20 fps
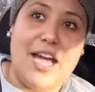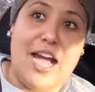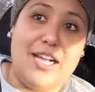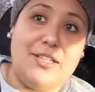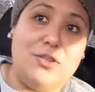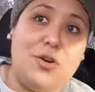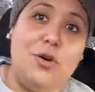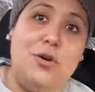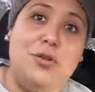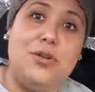
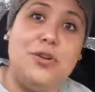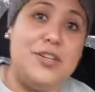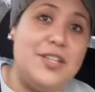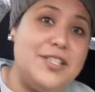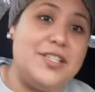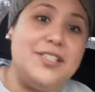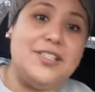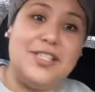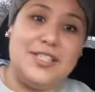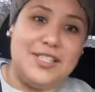I told her
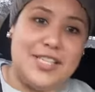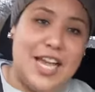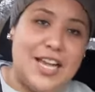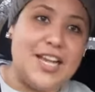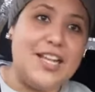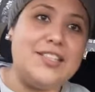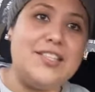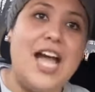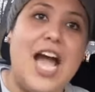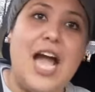this is the
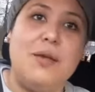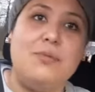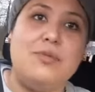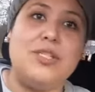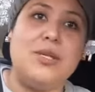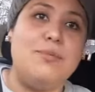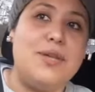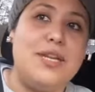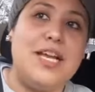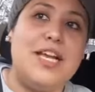second time
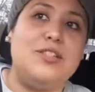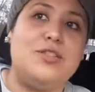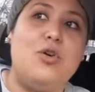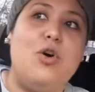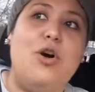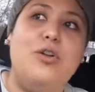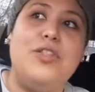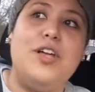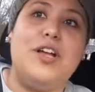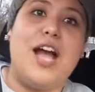somebody has
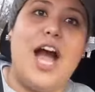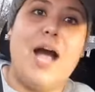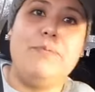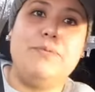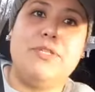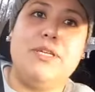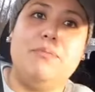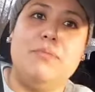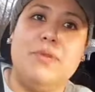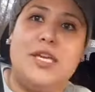called the
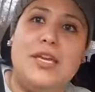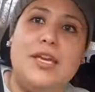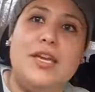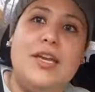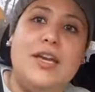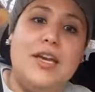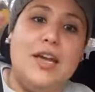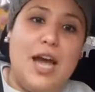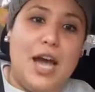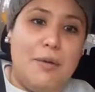cops on me.
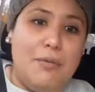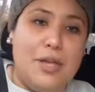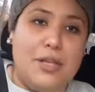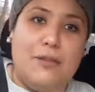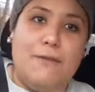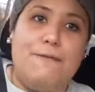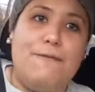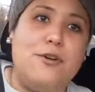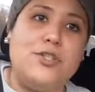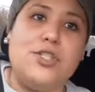I'm like,
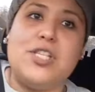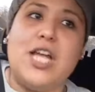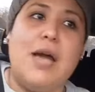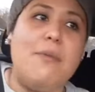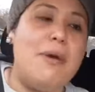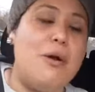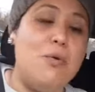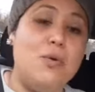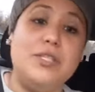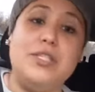the first
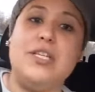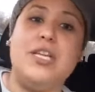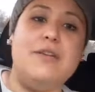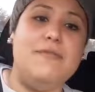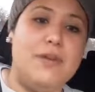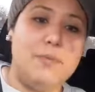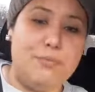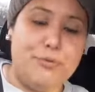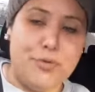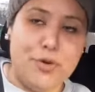time I wasn't
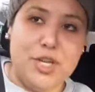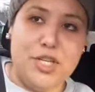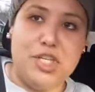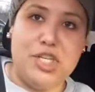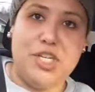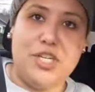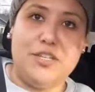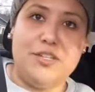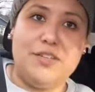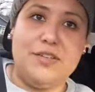even
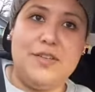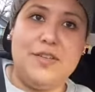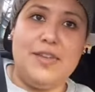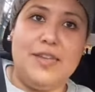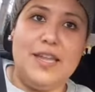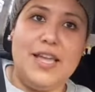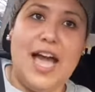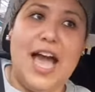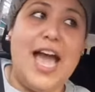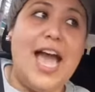preaching.
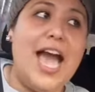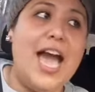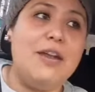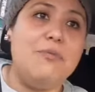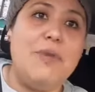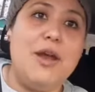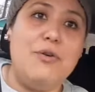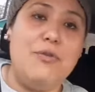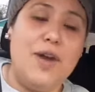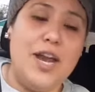I
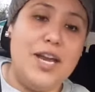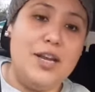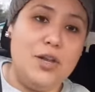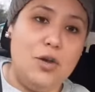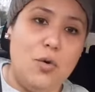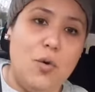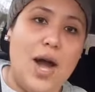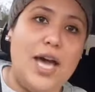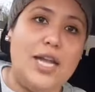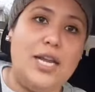had my
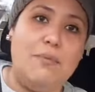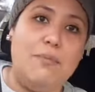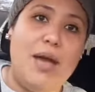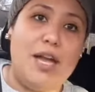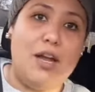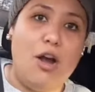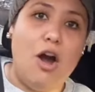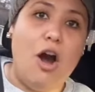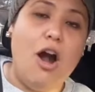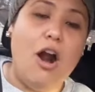radio on in
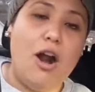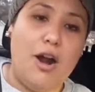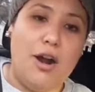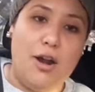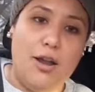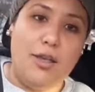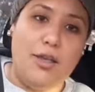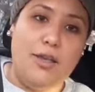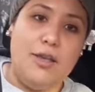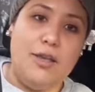my car.